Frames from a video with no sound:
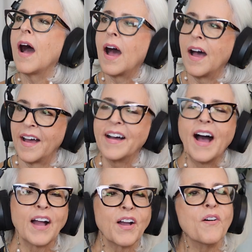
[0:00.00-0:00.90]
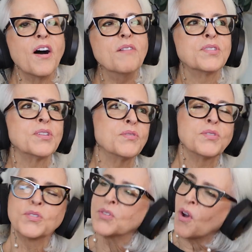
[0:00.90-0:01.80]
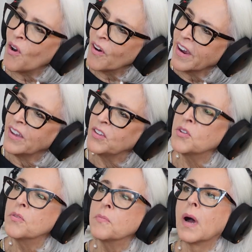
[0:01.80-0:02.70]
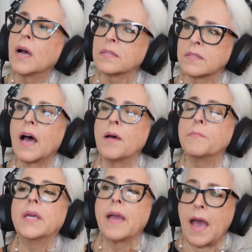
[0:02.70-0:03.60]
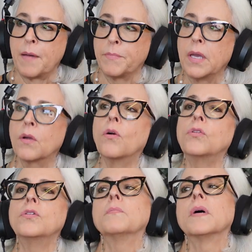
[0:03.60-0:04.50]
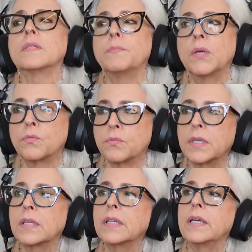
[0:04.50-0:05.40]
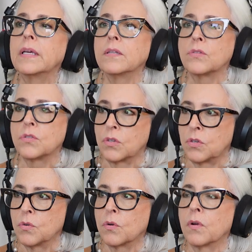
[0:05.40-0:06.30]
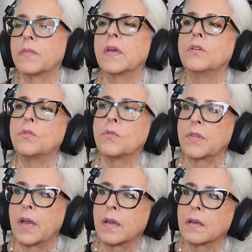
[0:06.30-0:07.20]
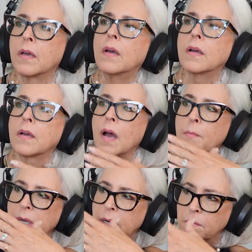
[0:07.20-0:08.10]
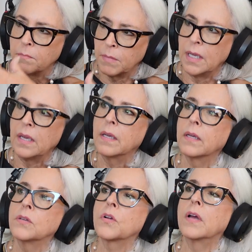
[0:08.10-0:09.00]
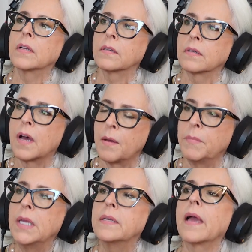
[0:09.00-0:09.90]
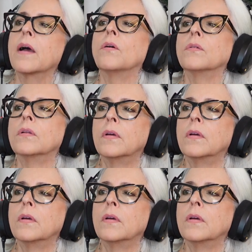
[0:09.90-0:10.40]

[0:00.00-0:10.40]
Yeah. I go, I'm so sorry. You must not be happy, or you must be really insecure that you think coming at me and trying to cut me down,